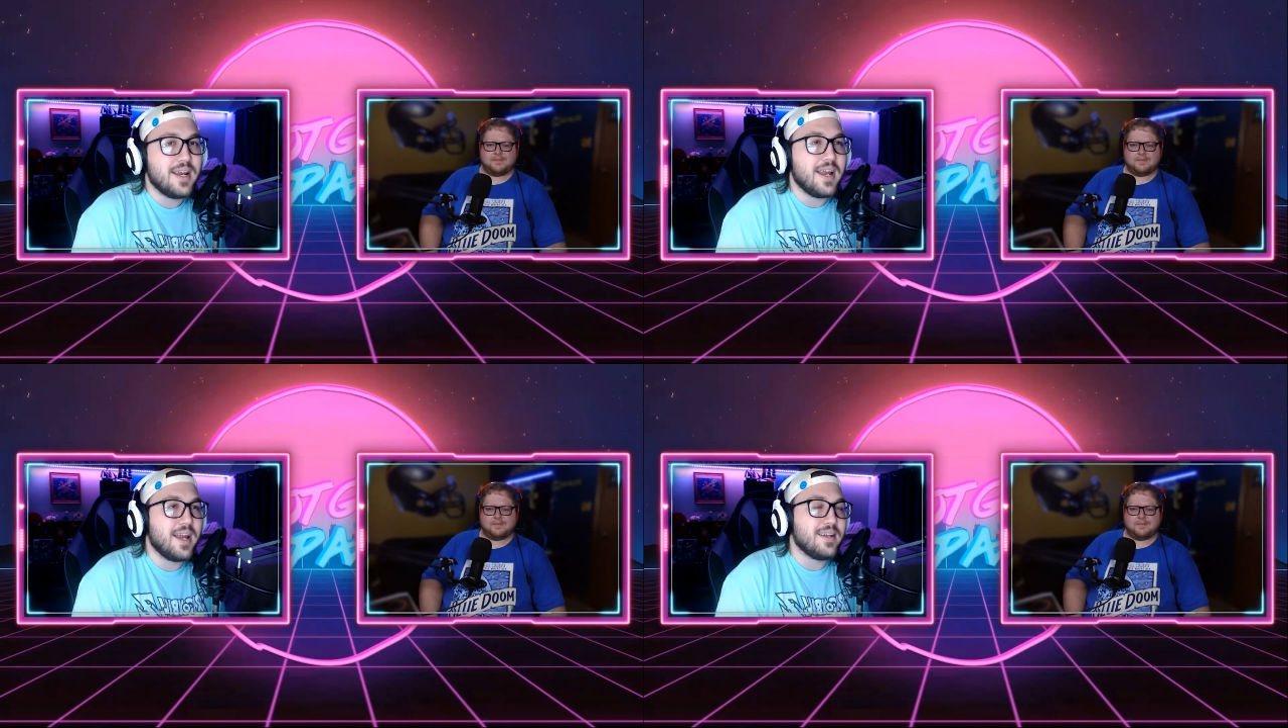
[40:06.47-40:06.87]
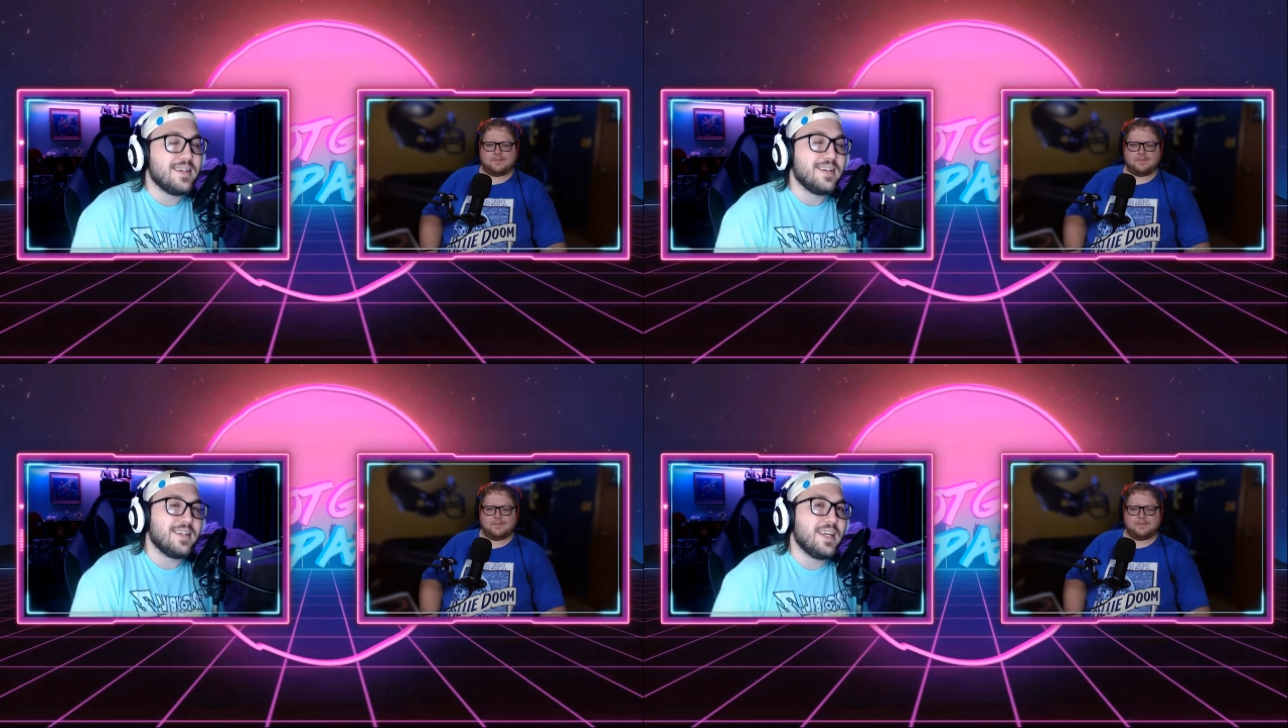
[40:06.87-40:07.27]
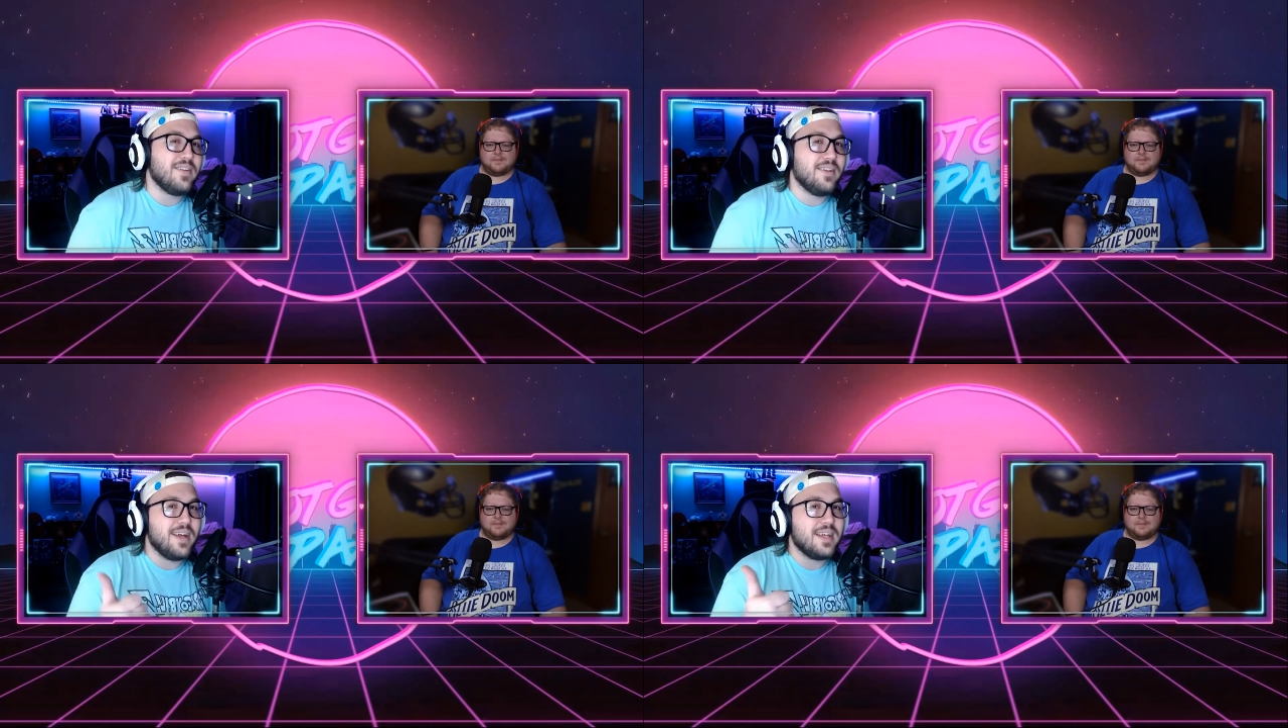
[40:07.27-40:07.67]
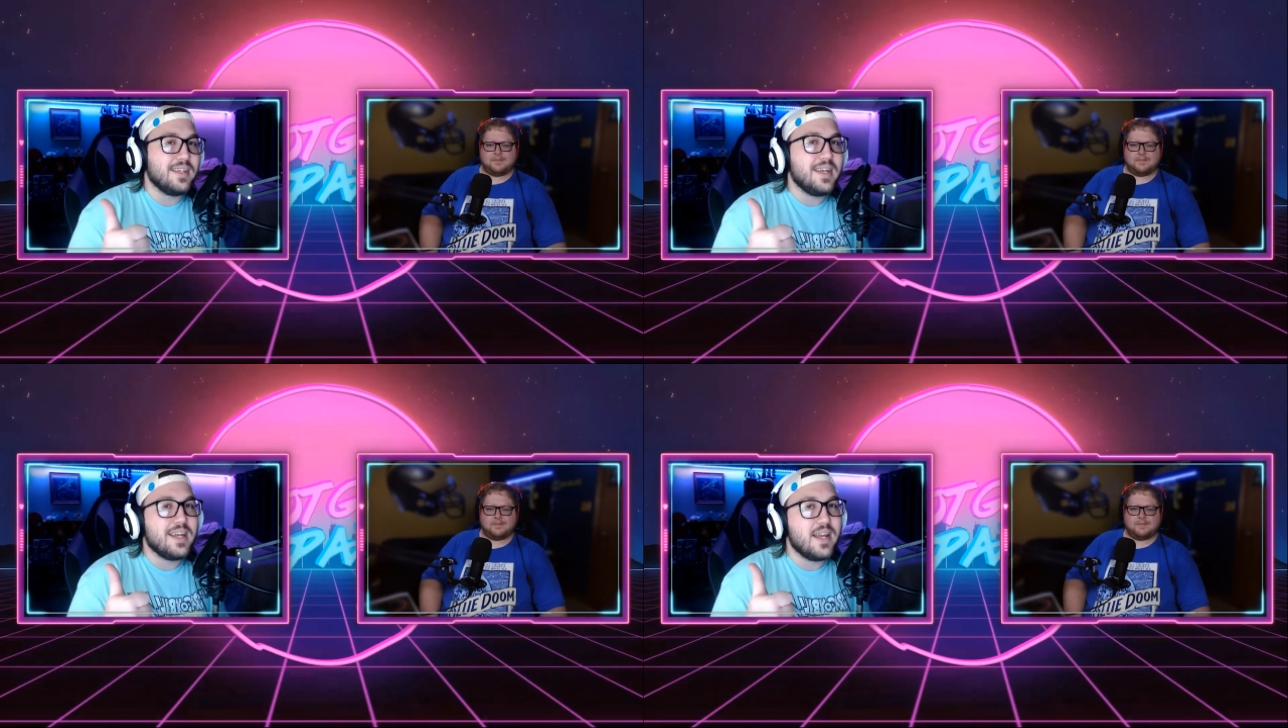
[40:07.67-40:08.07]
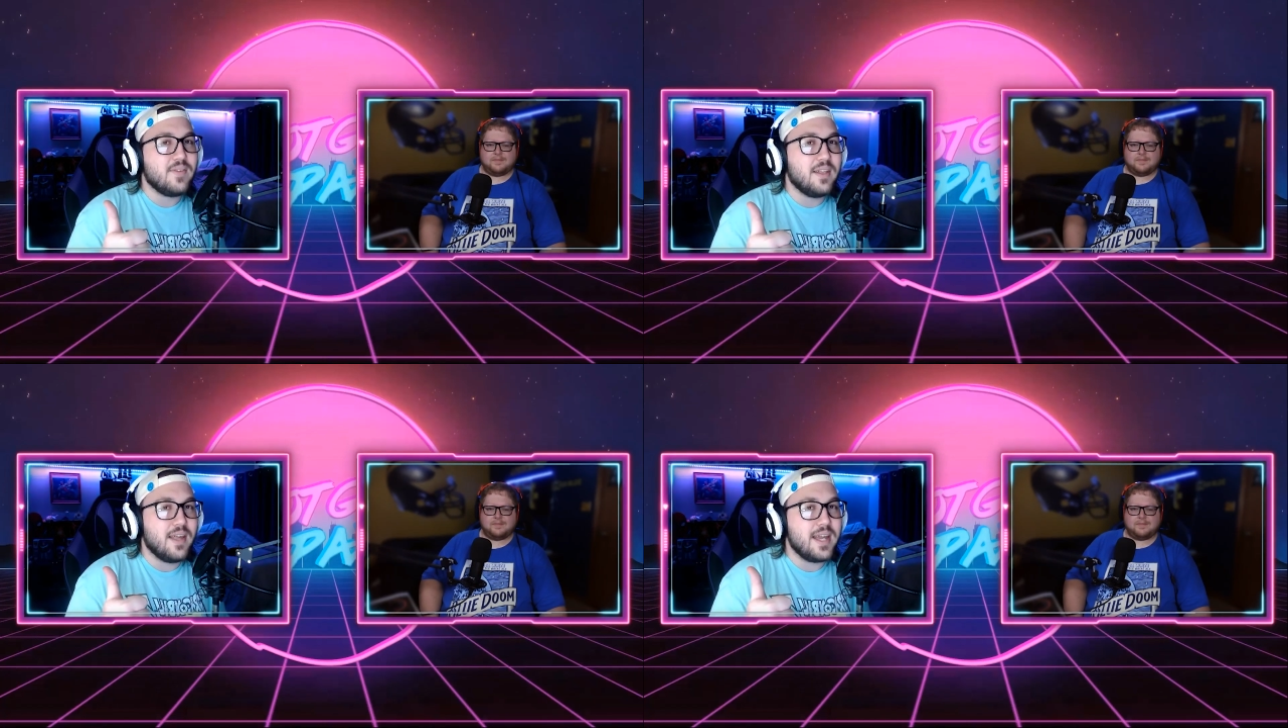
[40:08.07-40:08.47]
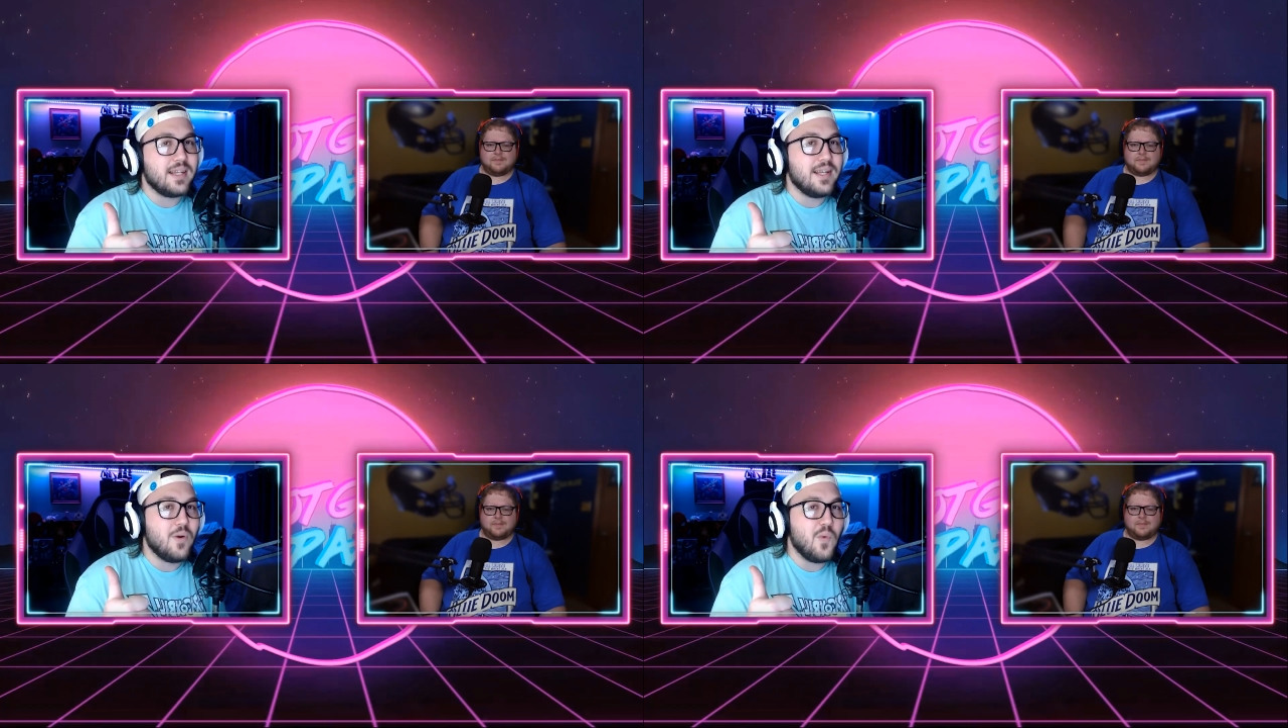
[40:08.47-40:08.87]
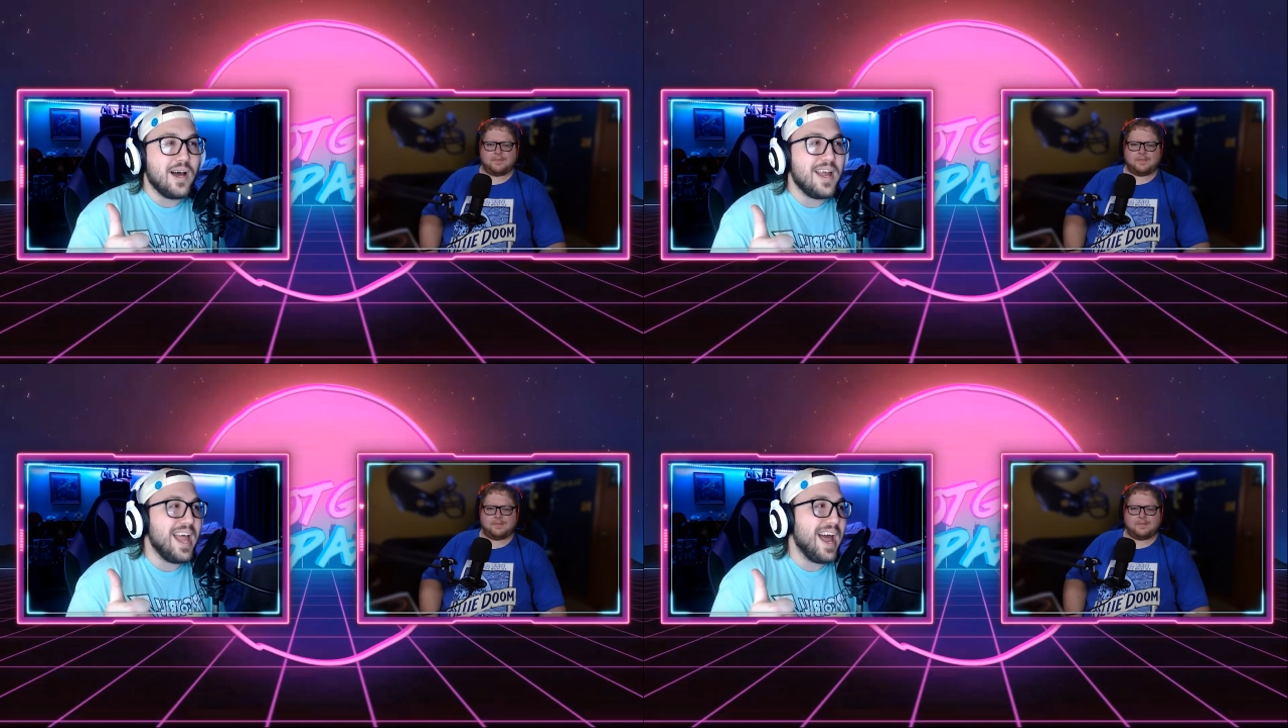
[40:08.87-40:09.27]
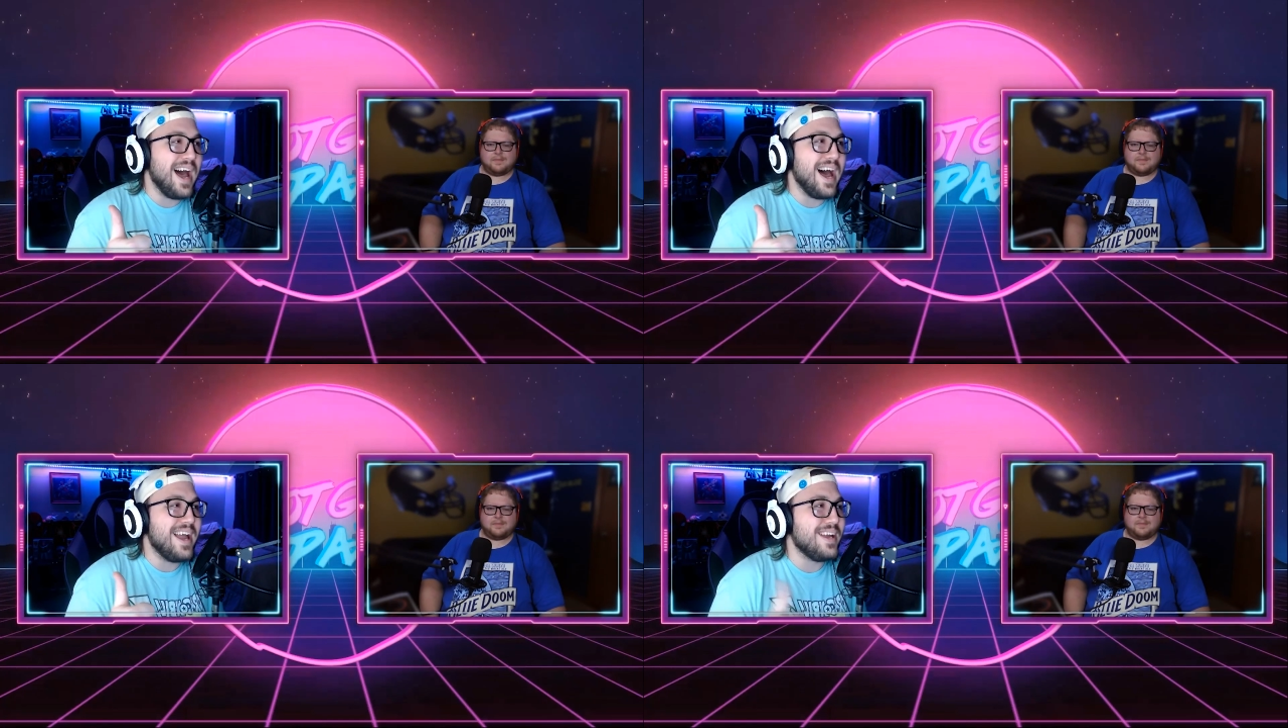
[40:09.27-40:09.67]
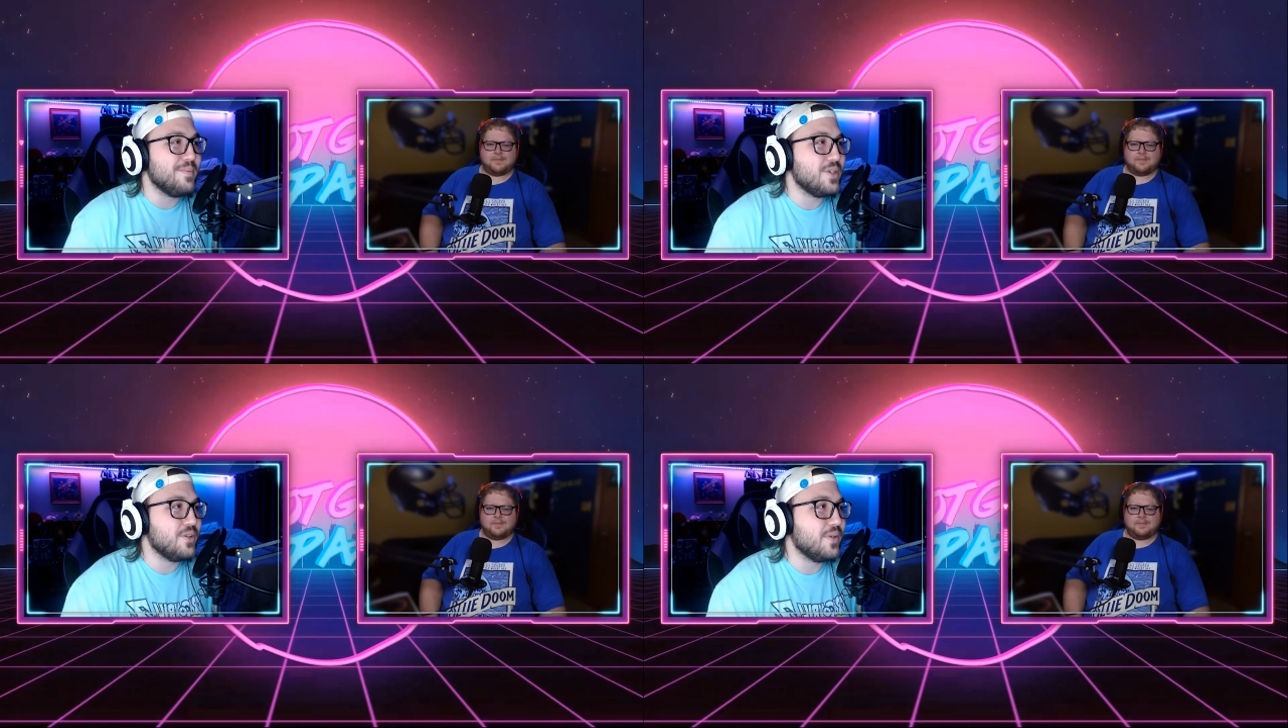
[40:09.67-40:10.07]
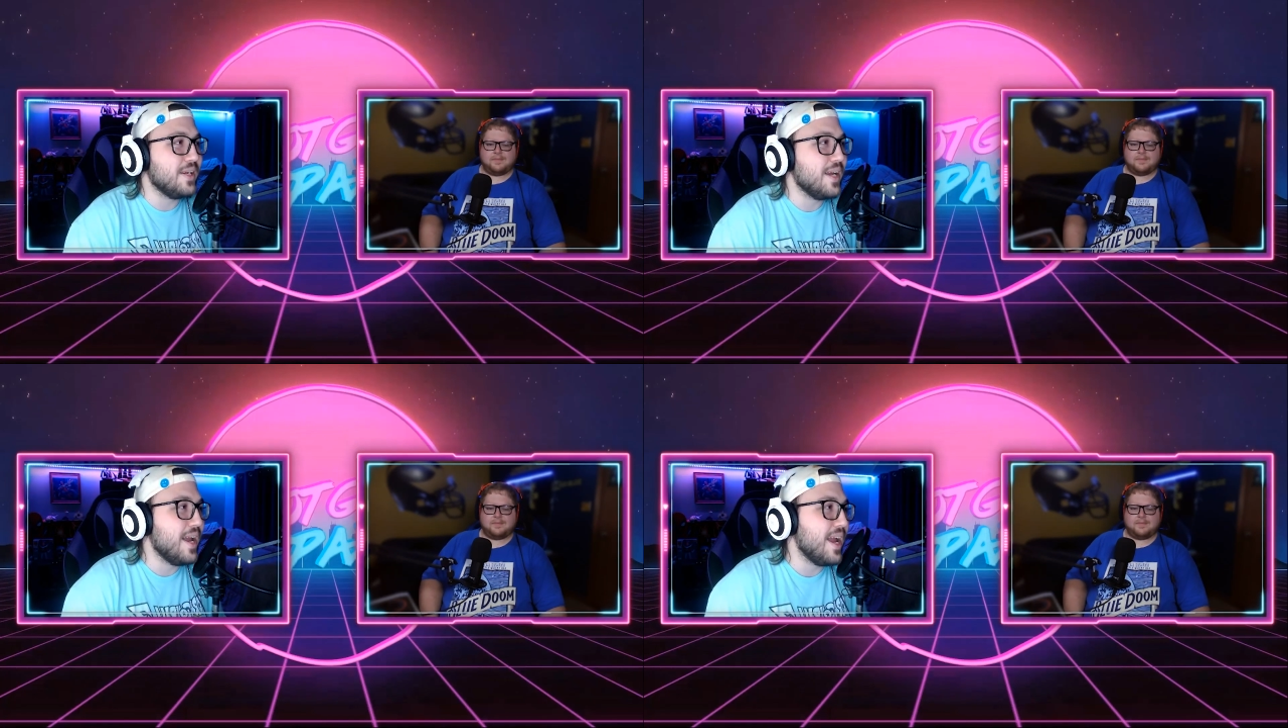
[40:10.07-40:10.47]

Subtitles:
and give it a like if you like what I am doing.